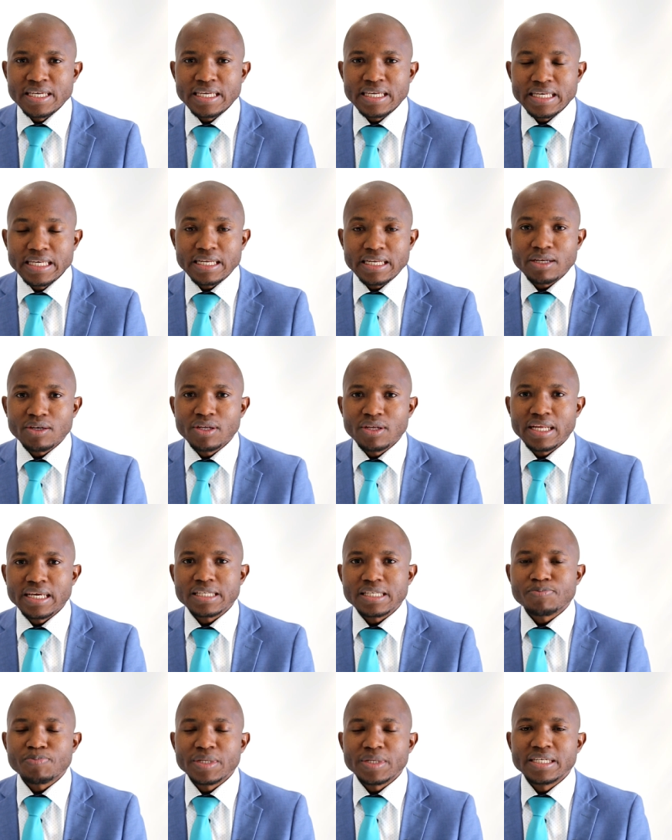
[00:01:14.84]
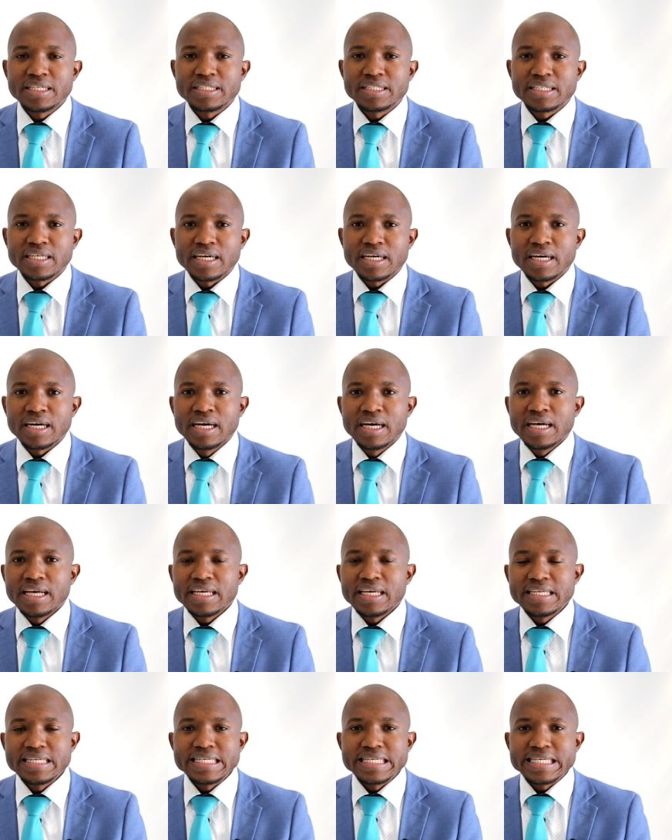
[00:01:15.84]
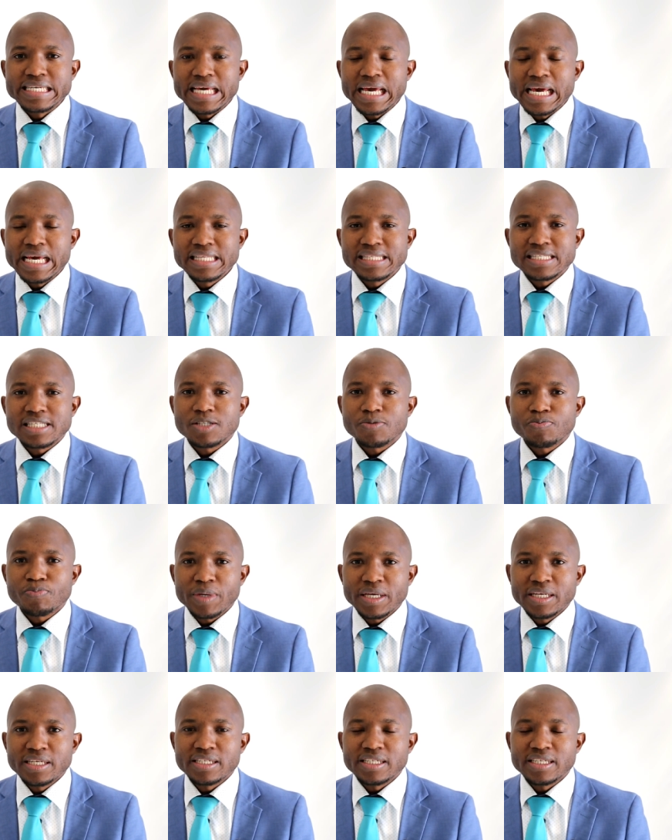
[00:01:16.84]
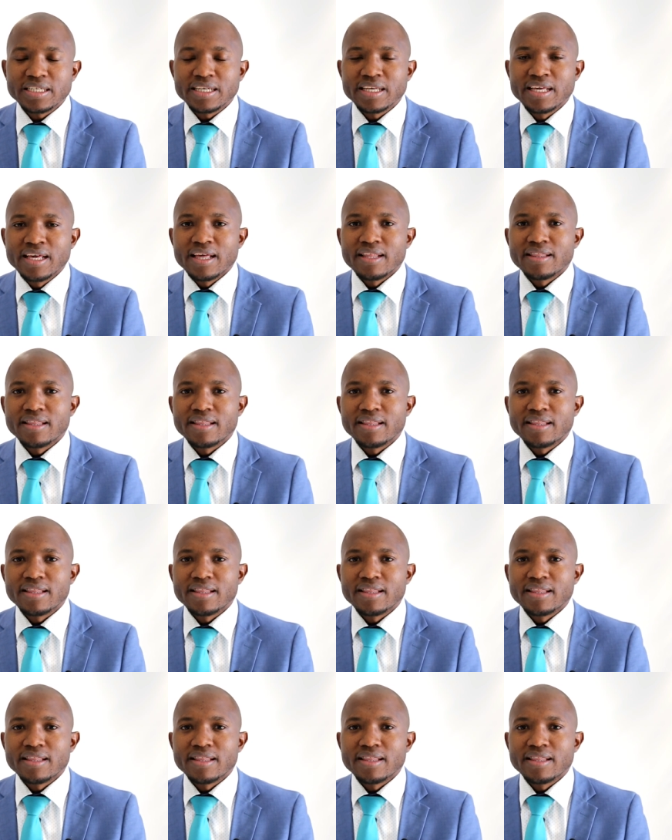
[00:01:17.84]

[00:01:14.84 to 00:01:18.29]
Irregular expenditure indicates spending